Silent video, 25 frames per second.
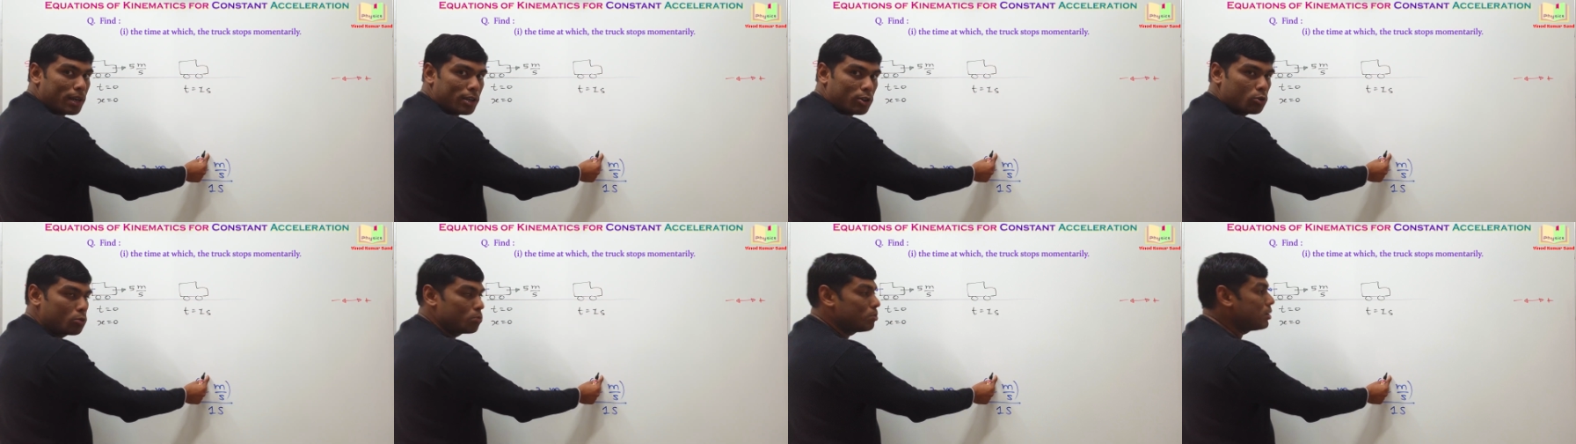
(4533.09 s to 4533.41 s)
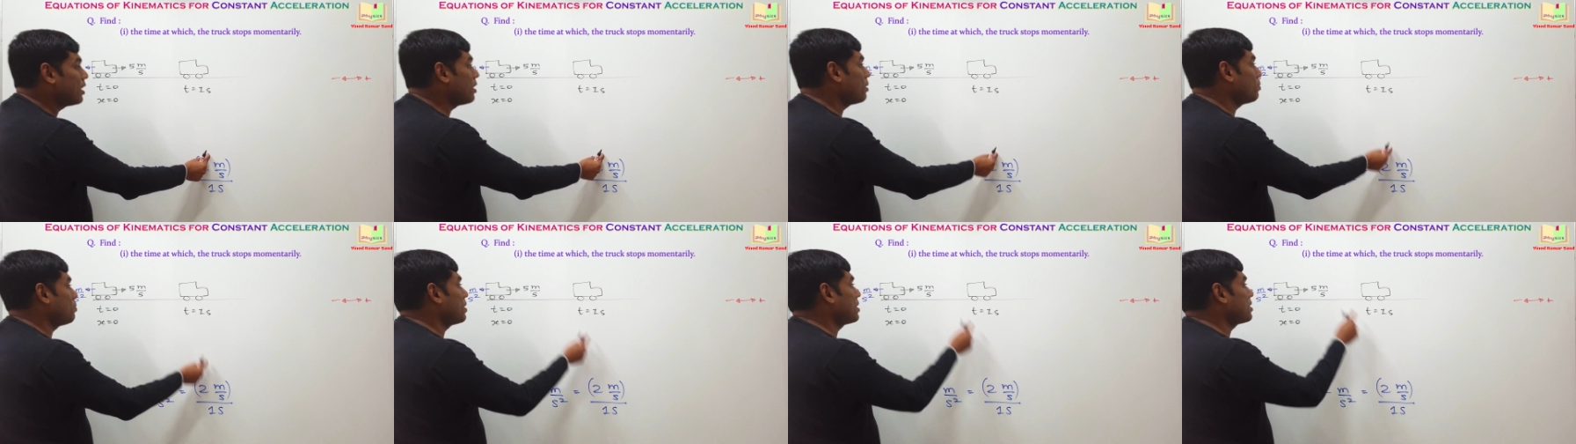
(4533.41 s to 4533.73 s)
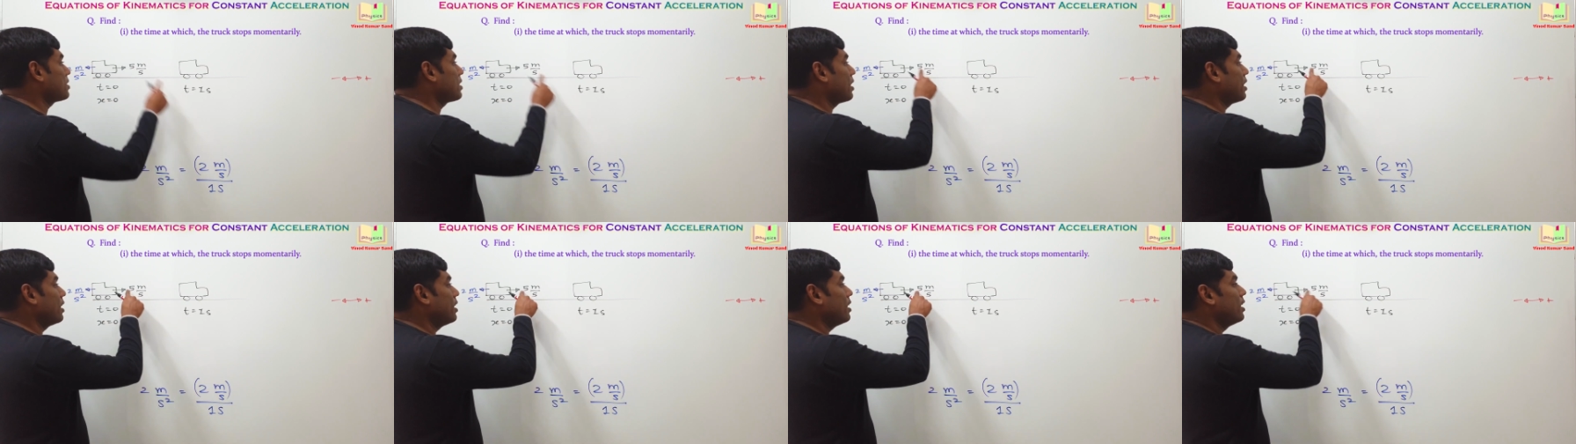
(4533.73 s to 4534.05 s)
2 meter per
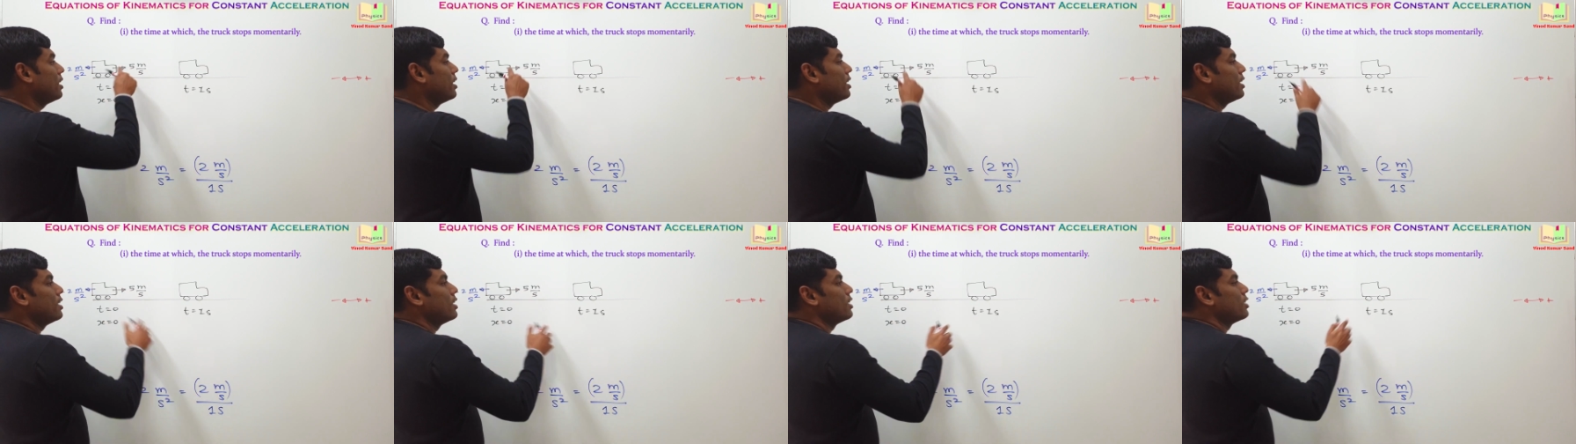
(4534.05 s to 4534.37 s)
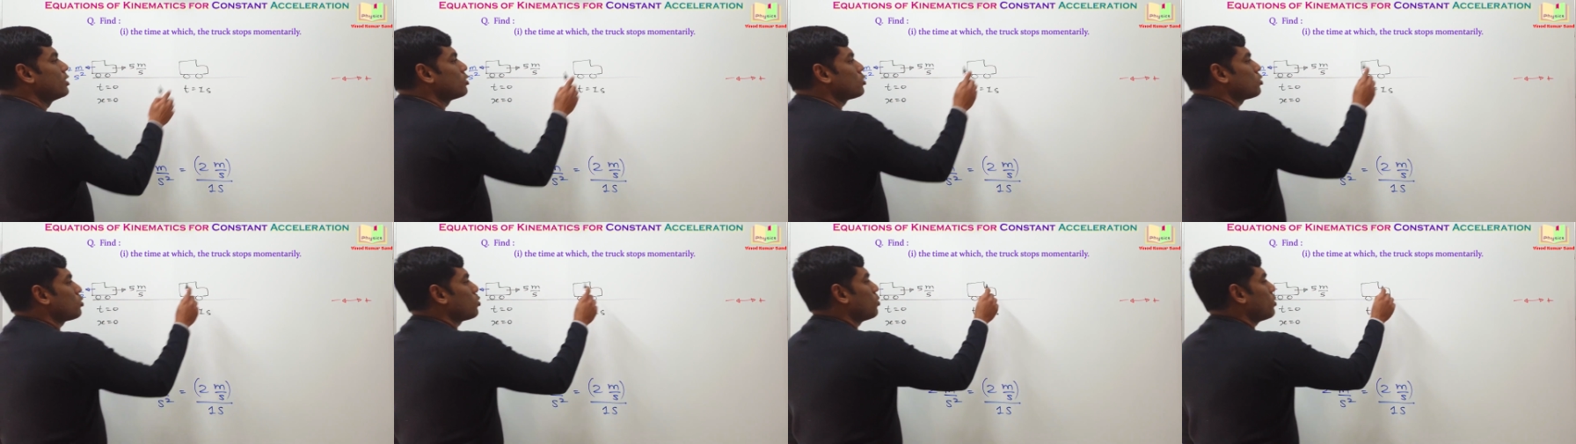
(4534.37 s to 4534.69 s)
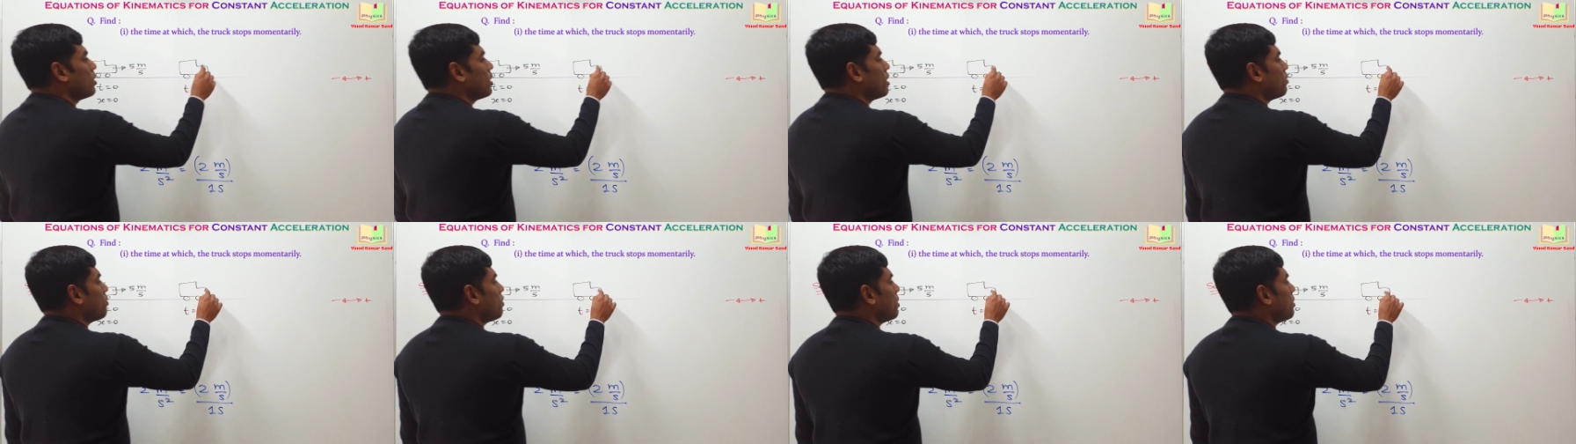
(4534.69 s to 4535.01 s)
second, so
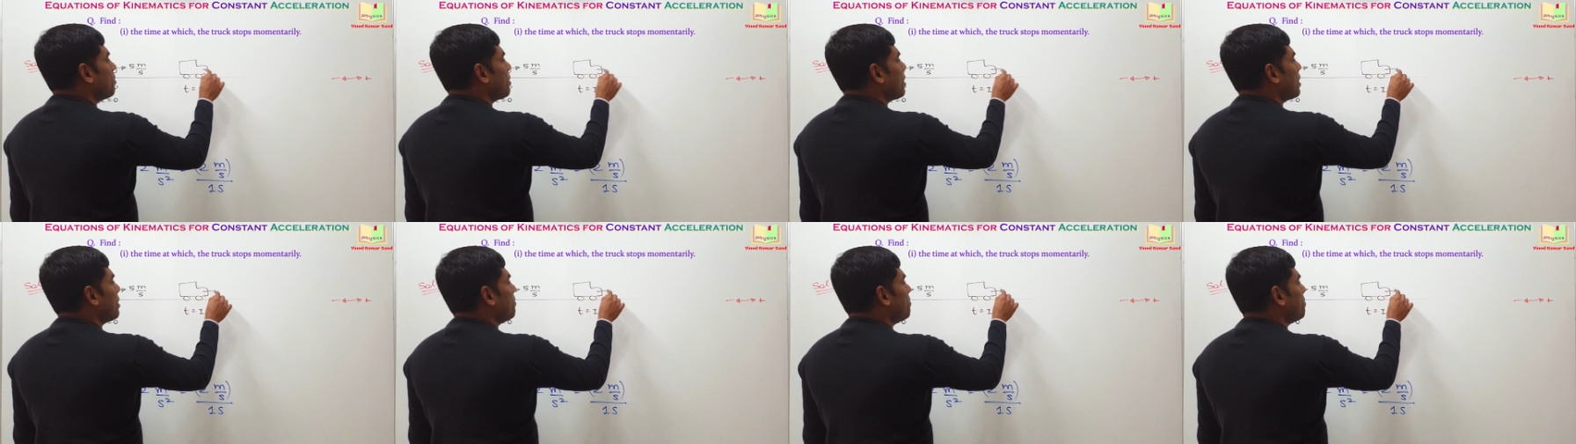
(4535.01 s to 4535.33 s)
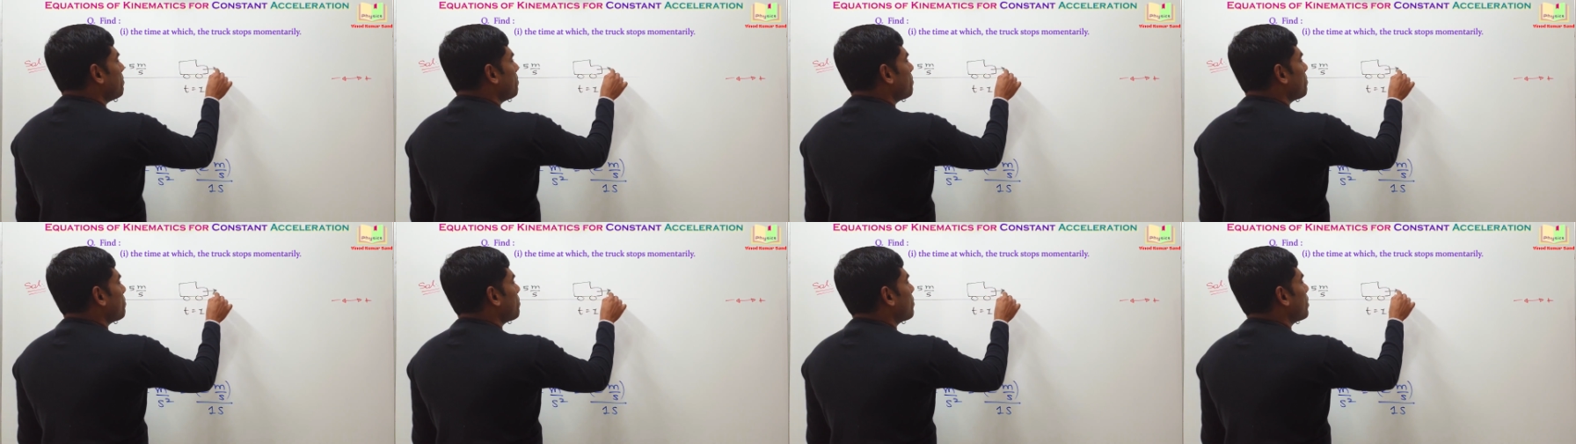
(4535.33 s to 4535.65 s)
it will become